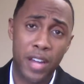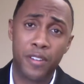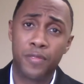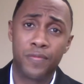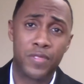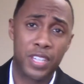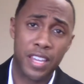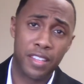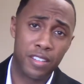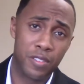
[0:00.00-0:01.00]
to say
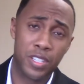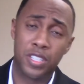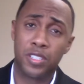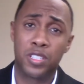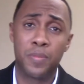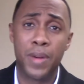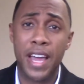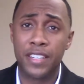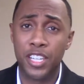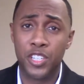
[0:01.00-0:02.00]
that, this is just a
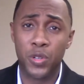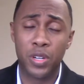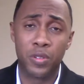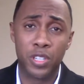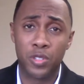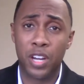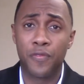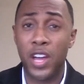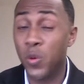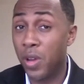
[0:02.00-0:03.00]
bad teacher and let's try to
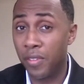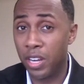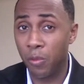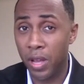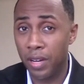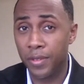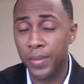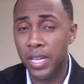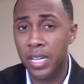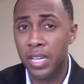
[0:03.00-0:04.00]
find a way of getting rid of them.
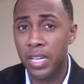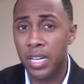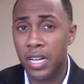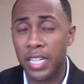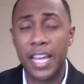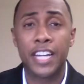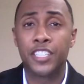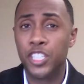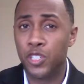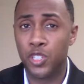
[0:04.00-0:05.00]
A lot of
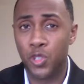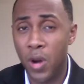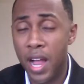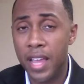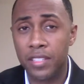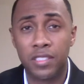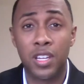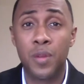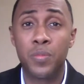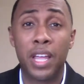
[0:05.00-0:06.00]
teachers try, and
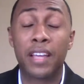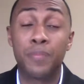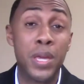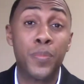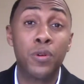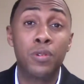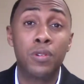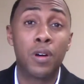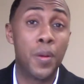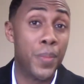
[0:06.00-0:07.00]
some, like people,
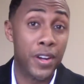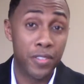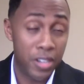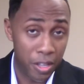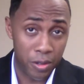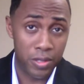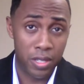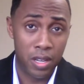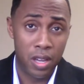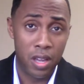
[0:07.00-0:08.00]
are better than others.
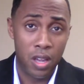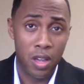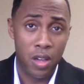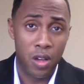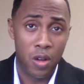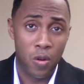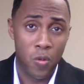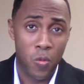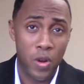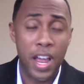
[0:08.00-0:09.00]

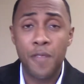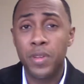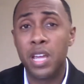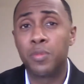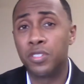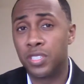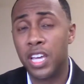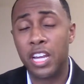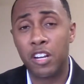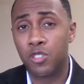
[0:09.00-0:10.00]
What I've been able to
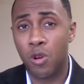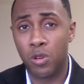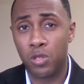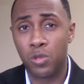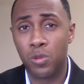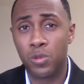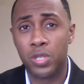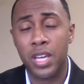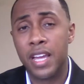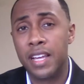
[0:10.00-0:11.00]
see in our charter
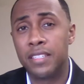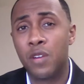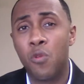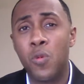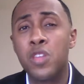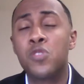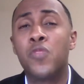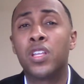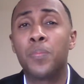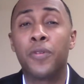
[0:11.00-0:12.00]
schools is that when we
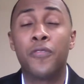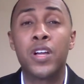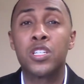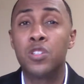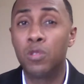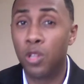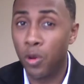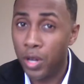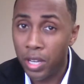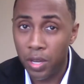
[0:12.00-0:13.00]
develop professional
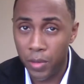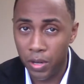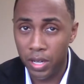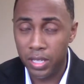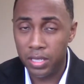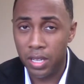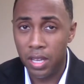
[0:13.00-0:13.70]
learning communities,